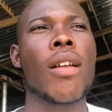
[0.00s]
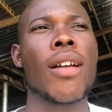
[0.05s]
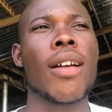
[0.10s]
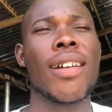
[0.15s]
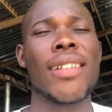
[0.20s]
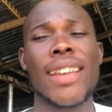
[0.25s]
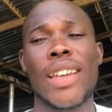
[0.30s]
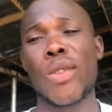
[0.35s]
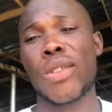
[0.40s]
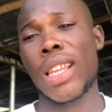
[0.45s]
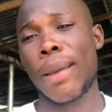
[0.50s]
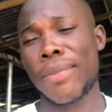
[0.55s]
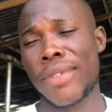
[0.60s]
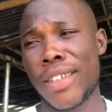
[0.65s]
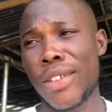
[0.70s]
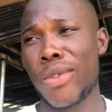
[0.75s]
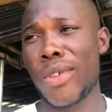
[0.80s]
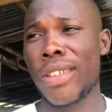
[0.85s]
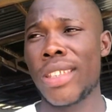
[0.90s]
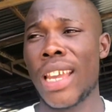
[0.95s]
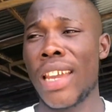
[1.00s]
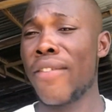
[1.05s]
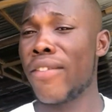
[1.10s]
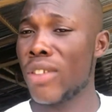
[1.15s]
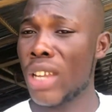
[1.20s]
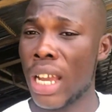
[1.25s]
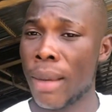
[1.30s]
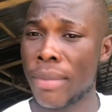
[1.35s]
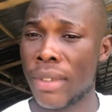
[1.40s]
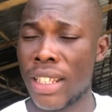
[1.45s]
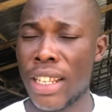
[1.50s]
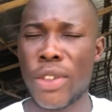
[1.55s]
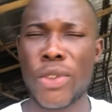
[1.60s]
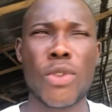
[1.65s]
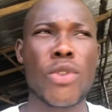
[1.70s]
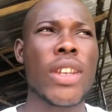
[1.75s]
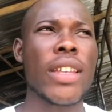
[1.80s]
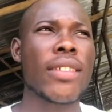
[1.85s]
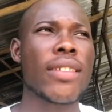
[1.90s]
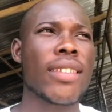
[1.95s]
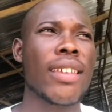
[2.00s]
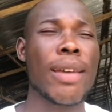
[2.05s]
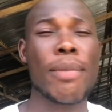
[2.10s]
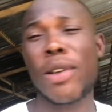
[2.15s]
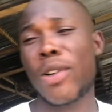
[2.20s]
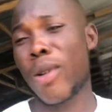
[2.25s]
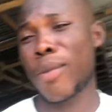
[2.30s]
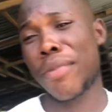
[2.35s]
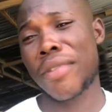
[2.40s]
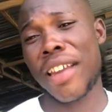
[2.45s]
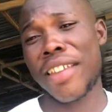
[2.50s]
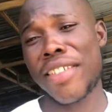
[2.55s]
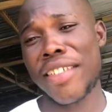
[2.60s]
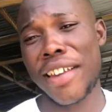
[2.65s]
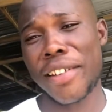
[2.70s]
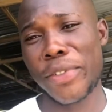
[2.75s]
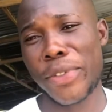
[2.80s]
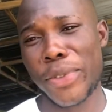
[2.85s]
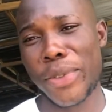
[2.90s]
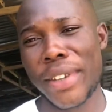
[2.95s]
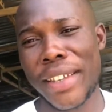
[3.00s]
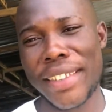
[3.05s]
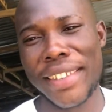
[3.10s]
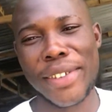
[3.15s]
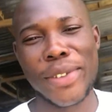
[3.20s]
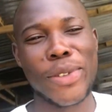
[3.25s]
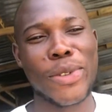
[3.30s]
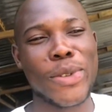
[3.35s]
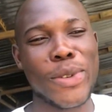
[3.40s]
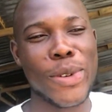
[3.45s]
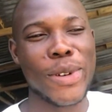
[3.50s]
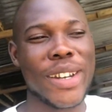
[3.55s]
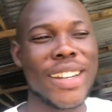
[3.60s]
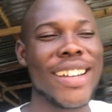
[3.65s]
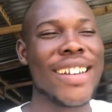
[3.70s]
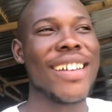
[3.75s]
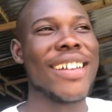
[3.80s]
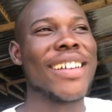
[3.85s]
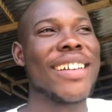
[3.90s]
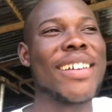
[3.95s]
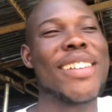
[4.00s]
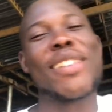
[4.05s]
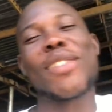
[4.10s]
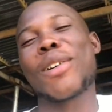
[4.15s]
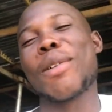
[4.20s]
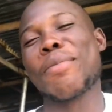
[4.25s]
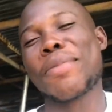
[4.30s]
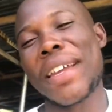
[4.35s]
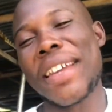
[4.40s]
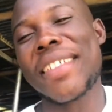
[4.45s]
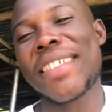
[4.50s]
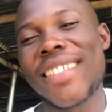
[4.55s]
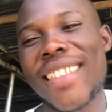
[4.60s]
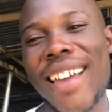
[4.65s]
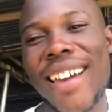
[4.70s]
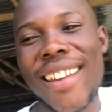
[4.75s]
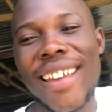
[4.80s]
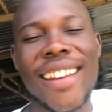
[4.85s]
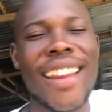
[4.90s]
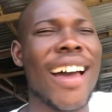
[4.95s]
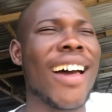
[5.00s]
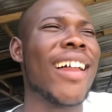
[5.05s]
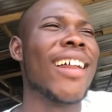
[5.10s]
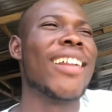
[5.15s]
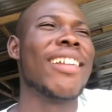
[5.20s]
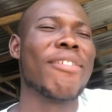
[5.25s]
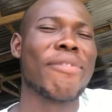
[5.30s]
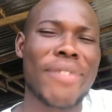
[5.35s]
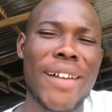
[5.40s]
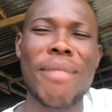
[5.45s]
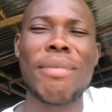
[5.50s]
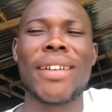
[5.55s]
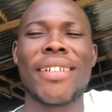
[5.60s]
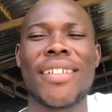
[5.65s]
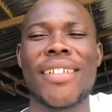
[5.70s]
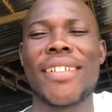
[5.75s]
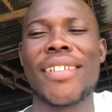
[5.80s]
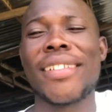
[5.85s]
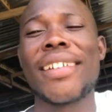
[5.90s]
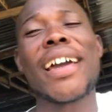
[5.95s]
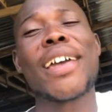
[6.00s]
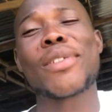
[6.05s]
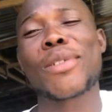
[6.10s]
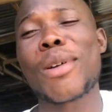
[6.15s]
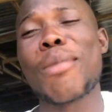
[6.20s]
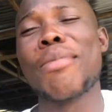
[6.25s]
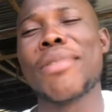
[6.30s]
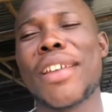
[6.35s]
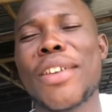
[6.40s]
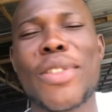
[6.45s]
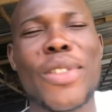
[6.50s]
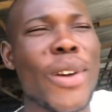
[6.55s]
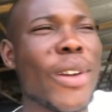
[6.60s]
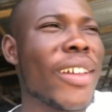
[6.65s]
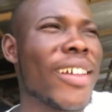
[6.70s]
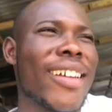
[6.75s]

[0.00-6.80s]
That's what I'm still doing now, even though I'm still a student. I'm a computer engineering student. So computer engineering and farming, nice combination.